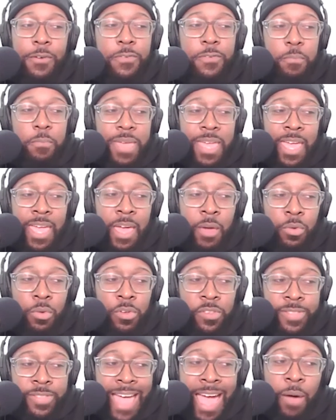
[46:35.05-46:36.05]
For me, it
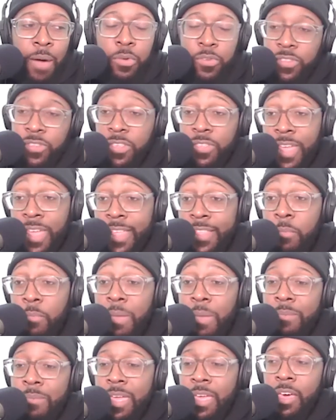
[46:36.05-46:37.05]
was that was the thing
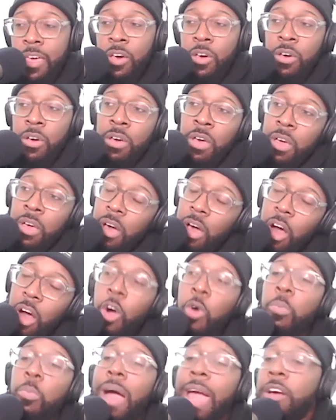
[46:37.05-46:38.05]
that made me go,
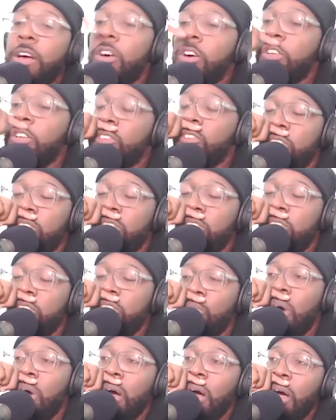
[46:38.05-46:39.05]
oh my God,
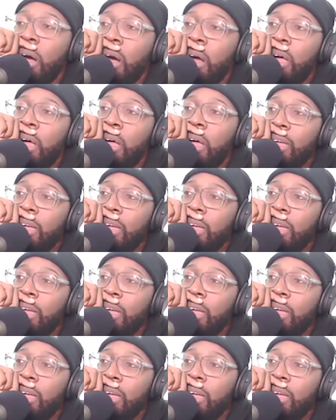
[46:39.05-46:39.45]
you are